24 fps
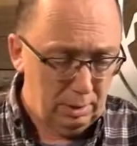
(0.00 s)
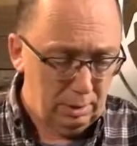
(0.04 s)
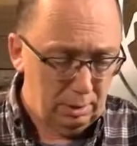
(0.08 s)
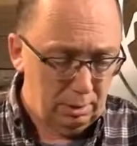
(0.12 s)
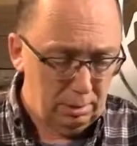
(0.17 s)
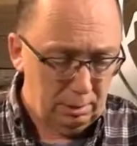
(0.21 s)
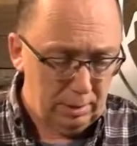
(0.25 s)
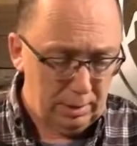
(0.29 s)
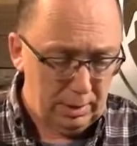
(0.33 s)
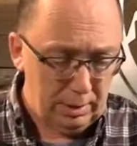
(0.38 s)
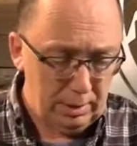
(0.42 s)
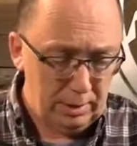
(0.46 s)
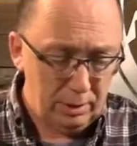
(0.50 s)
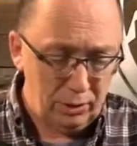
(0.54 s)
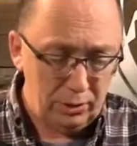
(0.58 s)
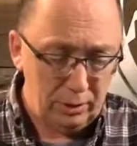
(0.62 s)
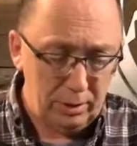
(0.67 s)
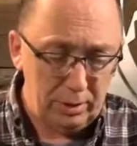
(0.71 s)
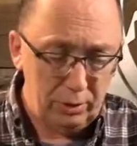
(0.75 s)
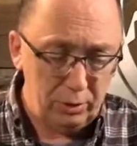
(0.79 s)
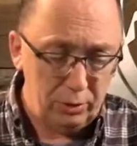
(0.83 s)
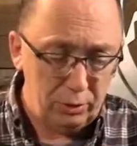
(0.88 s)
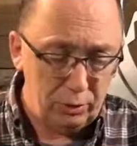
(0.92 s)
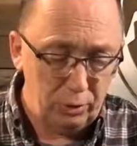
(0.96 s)
and he
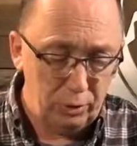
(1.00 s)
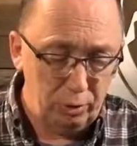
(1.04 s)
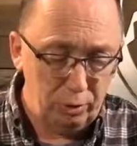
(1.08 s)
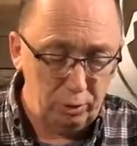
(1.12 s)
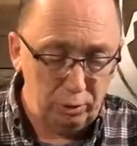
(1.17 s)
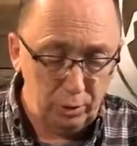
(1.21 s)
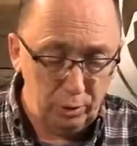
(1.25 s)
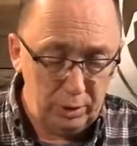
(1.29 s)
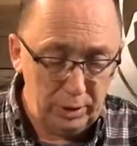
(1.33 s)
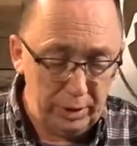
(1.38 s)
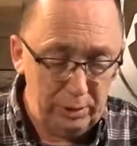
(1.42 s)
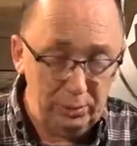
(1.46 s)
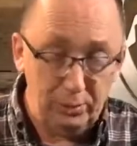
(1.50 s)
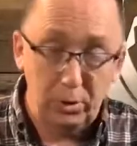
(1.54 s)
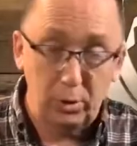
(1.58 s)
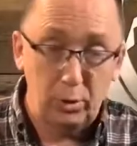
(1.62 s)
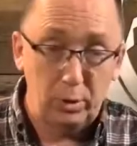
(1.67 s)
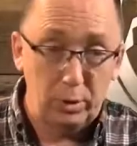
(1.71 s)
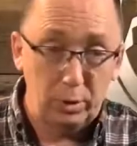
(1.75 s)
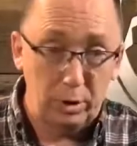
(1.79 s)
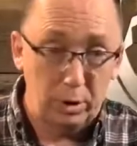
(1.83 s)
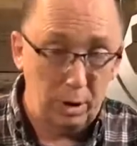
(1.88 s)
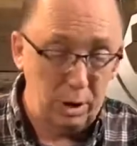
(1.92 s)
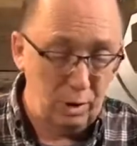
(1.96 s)
stays true to it even though it
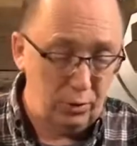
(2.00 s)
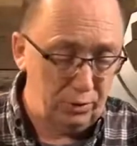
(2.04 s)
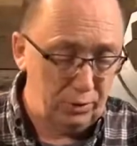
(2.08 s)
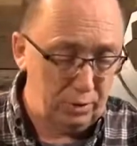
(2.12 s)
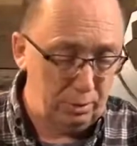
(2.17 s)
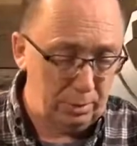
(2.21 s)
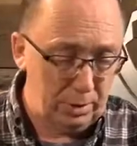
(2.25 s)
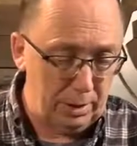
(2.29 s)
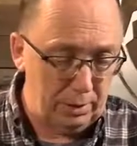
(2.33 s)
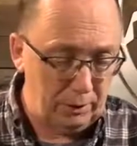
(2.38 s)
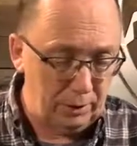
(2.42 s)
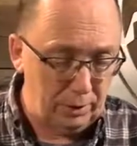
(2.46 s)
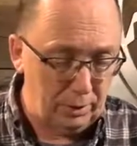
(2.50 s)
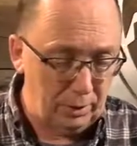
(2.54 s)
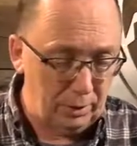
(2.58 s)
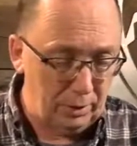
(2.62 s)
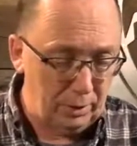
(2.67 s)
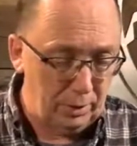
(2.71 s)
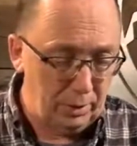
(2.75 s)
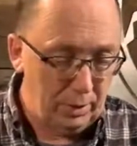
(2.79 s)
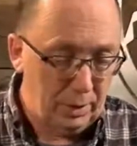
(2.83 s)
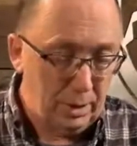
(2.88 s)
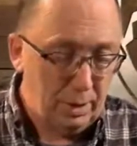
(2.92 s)
costs him everything.